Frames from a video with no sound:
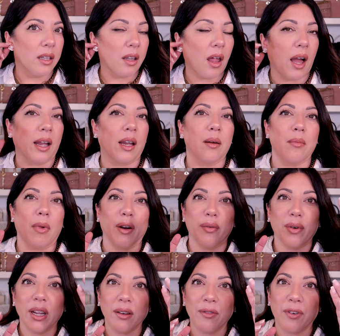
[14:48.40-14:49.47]
Like my
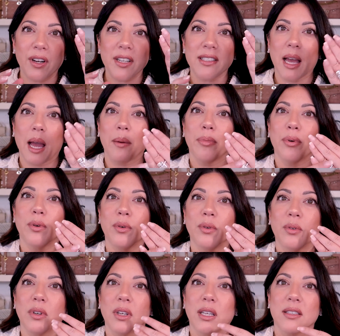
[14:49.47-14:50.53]
ring, for
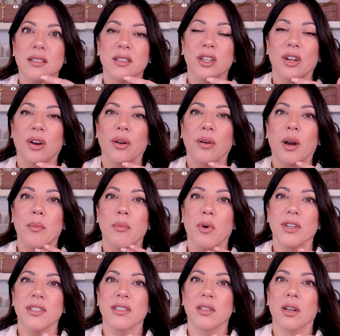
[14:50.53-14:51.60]
example, it's, you know, a
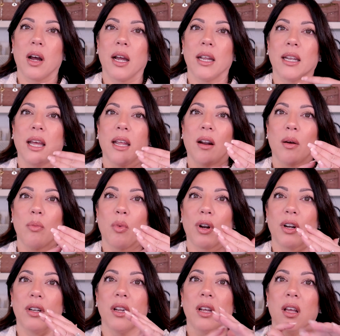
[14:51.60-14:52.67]
moissanite, and I
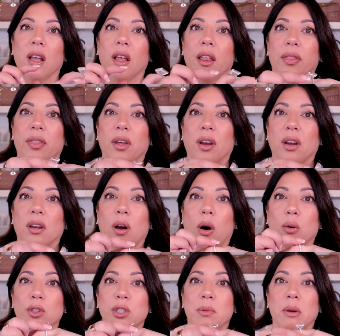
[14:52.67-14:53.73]
wanted the
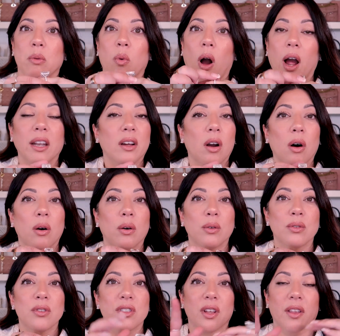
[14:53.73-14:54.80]
gold to be white
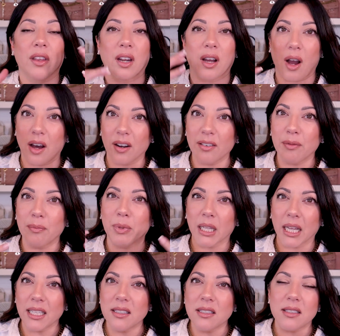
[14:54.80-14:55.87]
gold so that it kind of
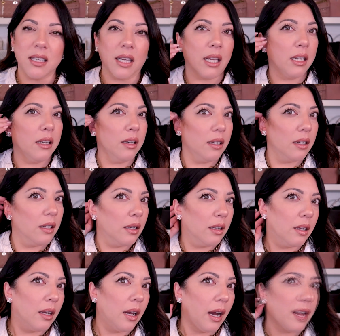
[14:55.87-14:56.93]
blends in.
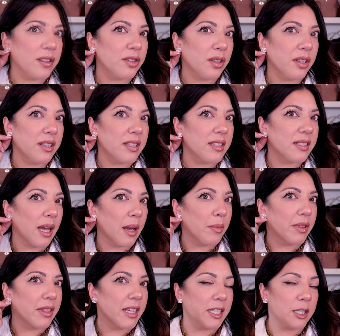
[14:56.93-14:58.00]
The sort of the same
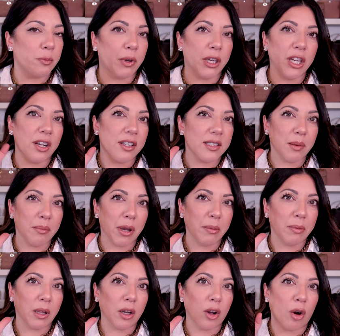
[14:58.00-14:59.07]
with this, but you know, some
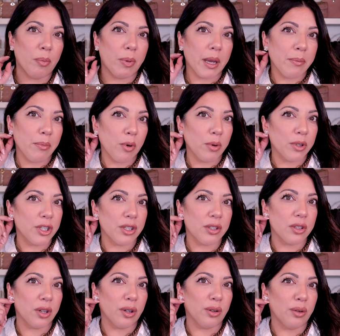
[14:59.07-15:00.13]
people are gold people, which is
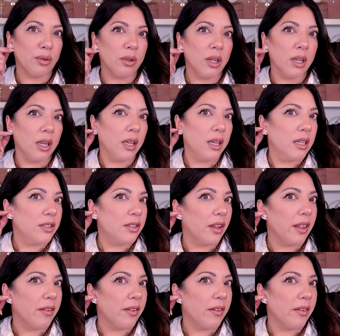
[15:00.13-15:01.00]
cool. So